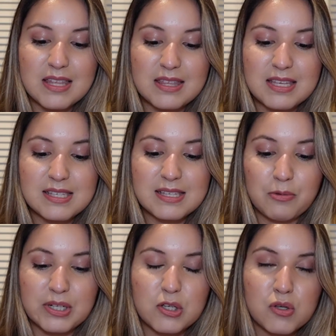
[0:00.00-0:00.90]
This
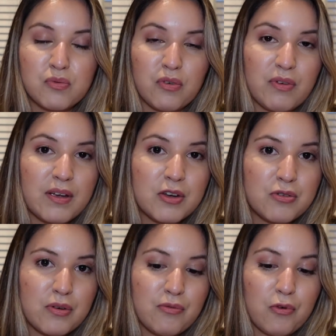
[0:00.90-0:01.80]
retails for
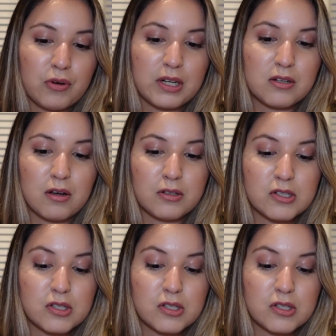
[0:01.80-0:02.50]
$540,